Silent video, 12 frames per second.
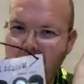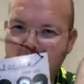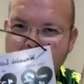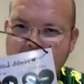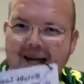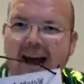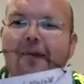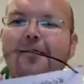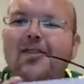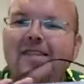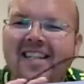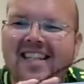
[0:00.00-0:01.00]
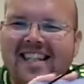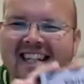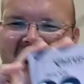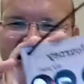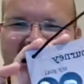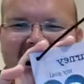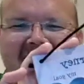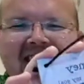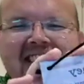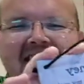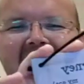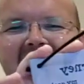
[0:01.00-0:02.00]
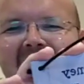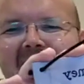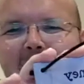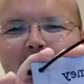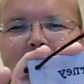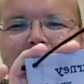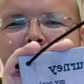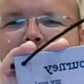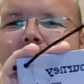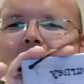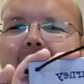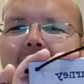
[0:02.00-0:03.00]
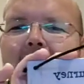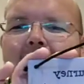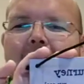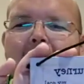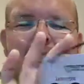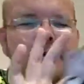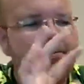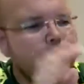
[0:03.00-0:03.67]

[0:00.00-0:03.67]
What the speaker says: Alton Towers yesterday. So you can see here,